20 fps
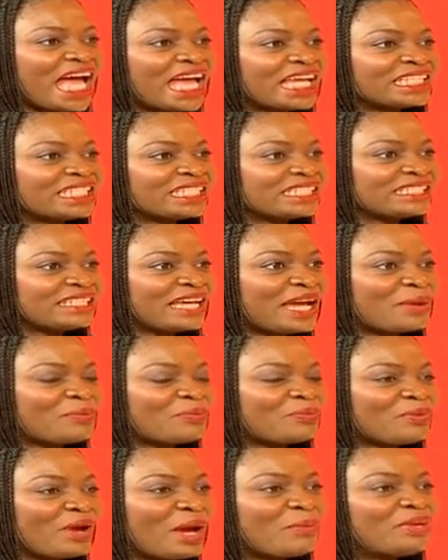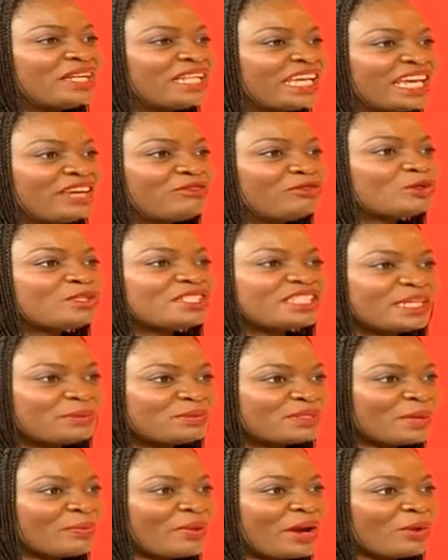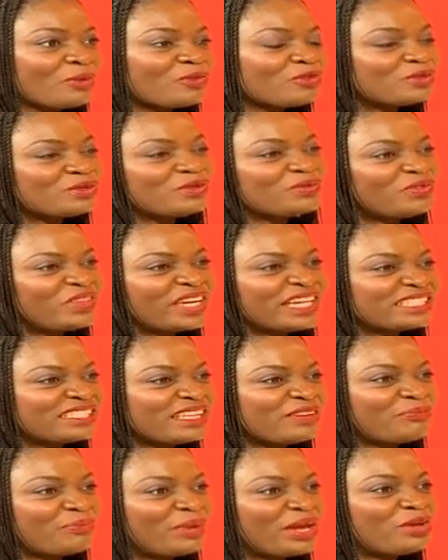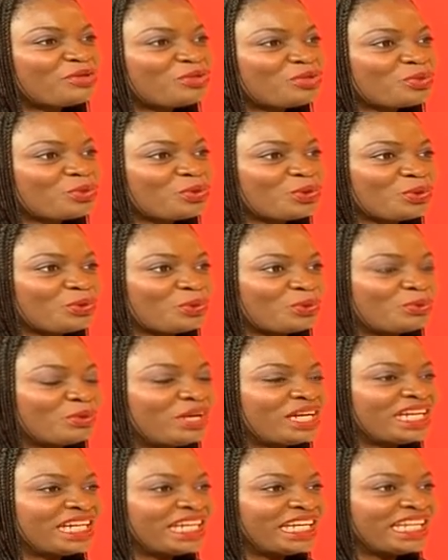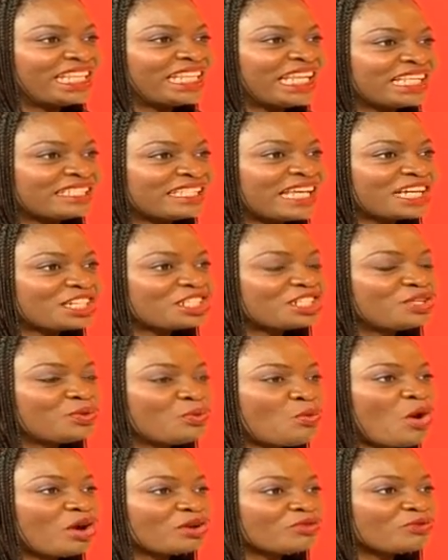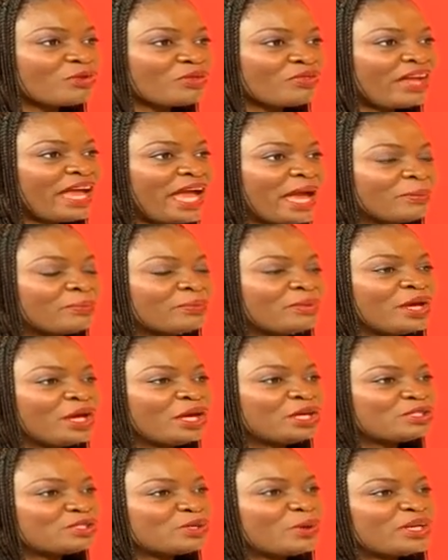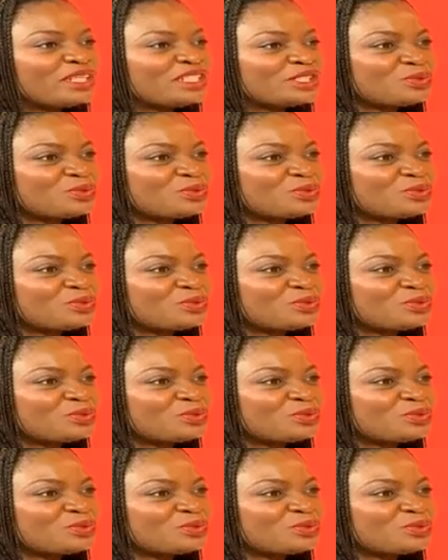And I mean, they give you tips about things they've been through, really, that's actually worked for them. So